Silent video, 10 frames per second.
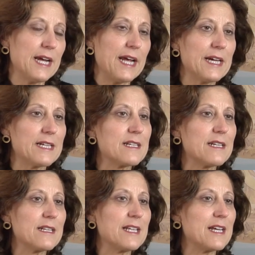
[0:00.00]
And
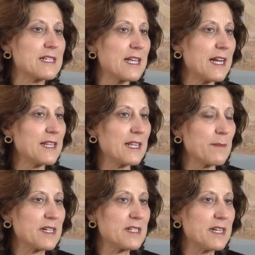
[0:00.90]
the exciting thing
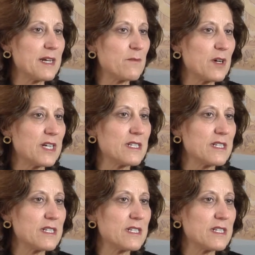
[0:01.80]
about T-DM1